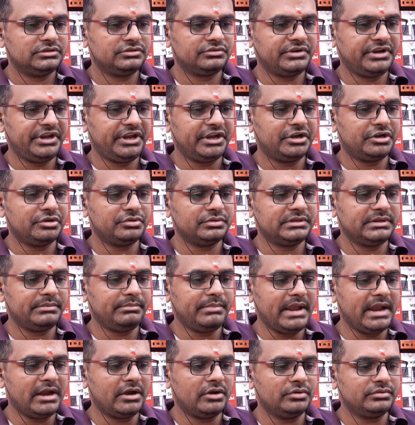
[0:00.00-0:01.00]
so near to the
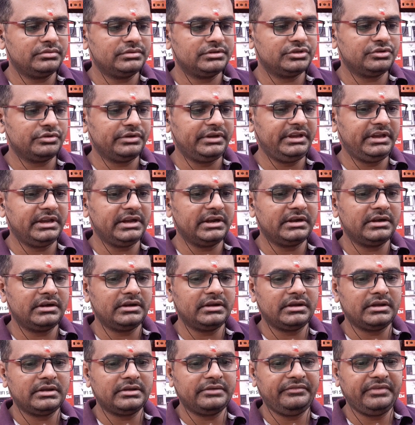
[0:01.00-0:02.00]
Bangalore. so
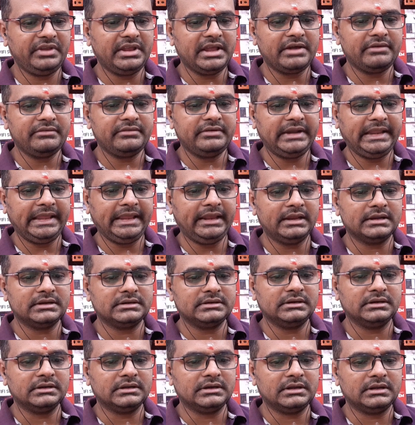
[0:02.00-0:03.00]
here uh, we have
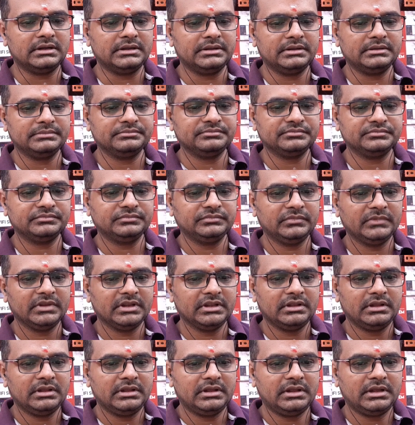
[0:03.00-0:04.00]
taken uh,
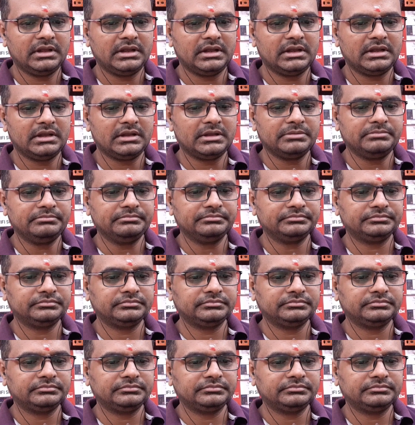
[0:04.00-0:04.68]
uh,